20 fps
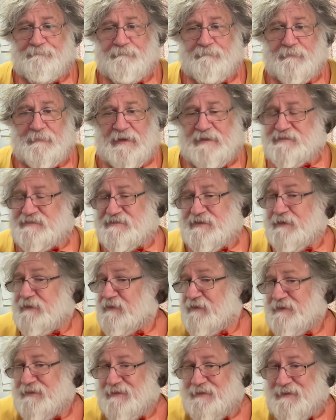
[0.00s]
let's
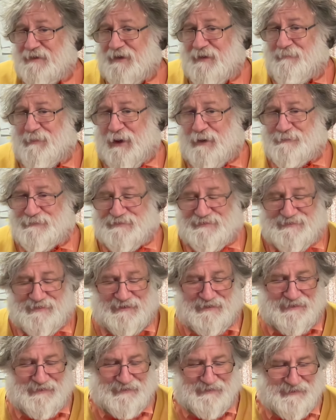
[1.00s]
say, about
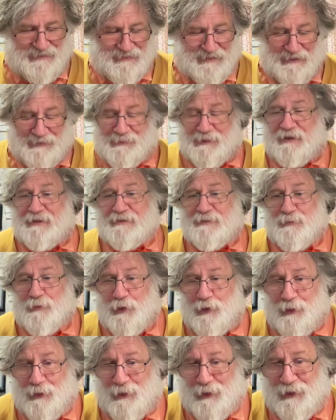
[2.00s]
the Iraq
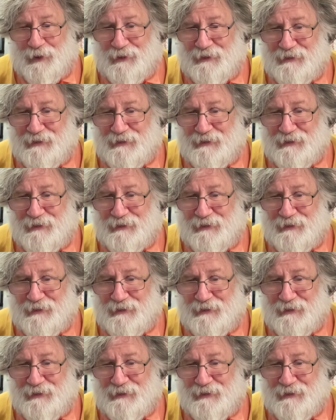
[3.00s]
war,